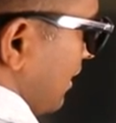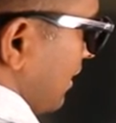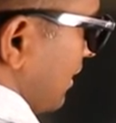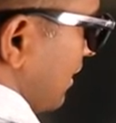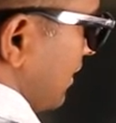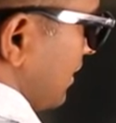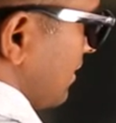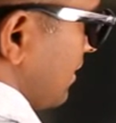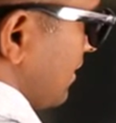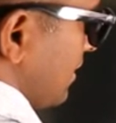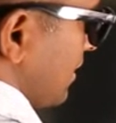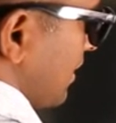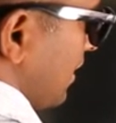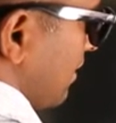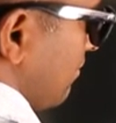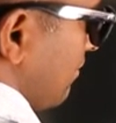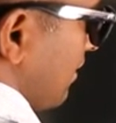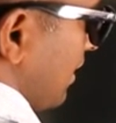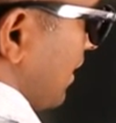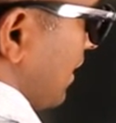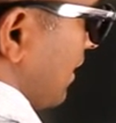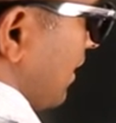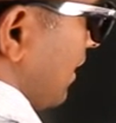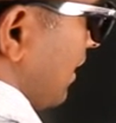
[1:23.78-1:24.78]
This is
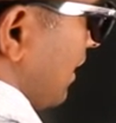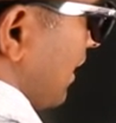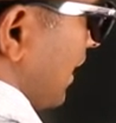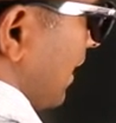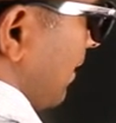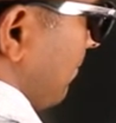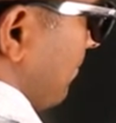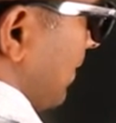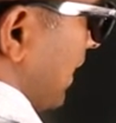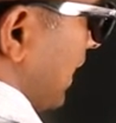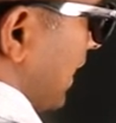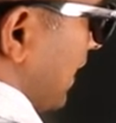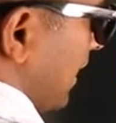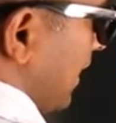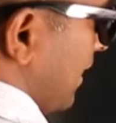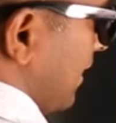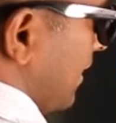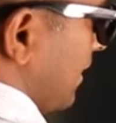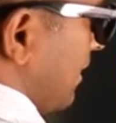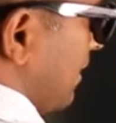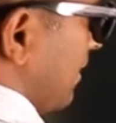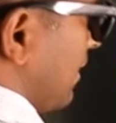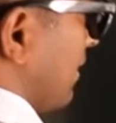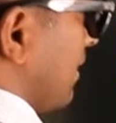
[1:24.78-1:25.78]
our
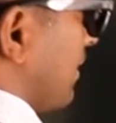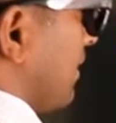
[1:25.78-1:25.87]
remainder.